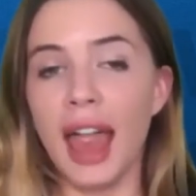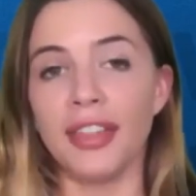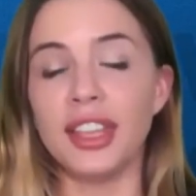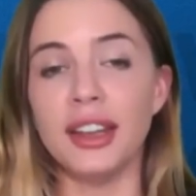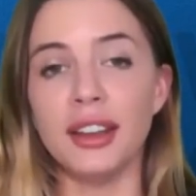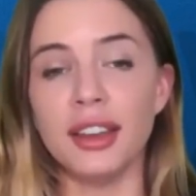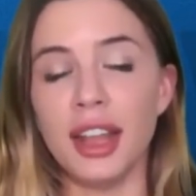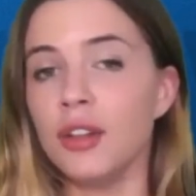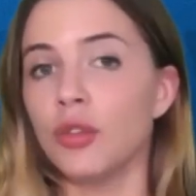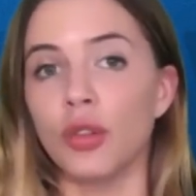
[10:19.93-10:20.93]
At the end of the
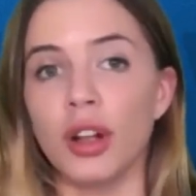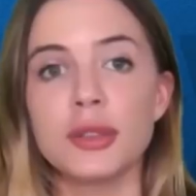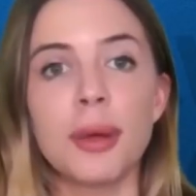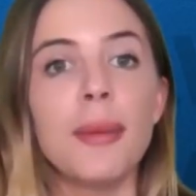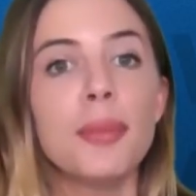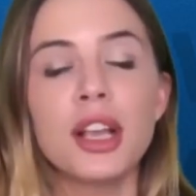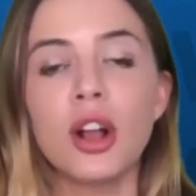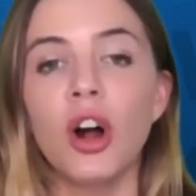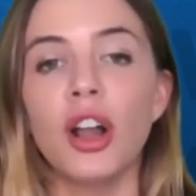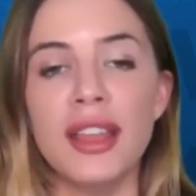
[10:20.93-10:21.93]
day, Russ might be
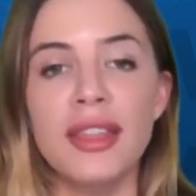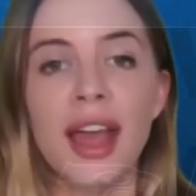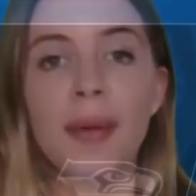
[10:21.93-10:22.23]
gone, and